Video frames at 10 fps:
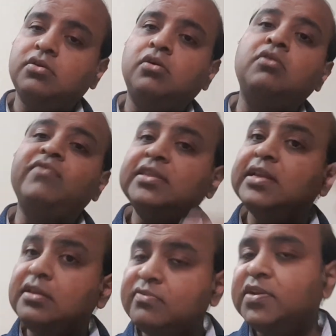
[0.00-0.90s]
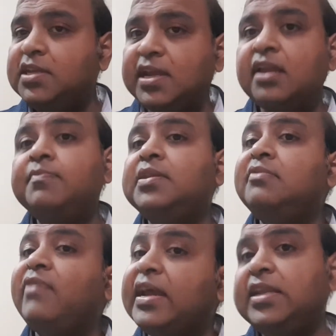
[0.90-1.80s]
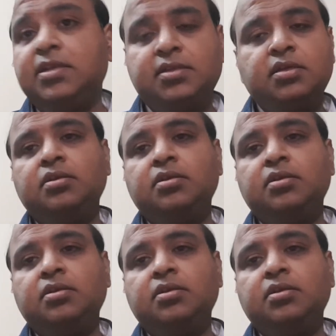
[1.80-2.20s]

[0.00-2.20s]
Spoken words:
or whether infinity can be divided